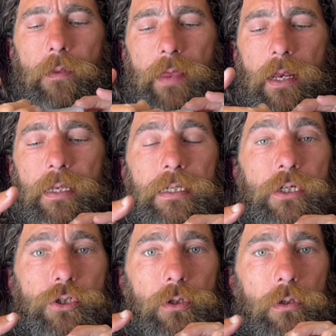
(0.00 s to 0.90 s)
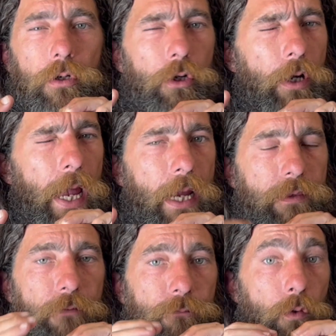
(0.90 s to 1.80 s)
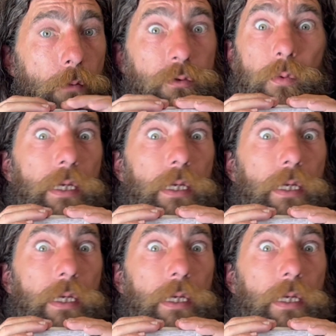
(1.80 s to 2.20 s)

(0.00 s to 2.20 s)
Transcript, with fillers: that initial crack that forms when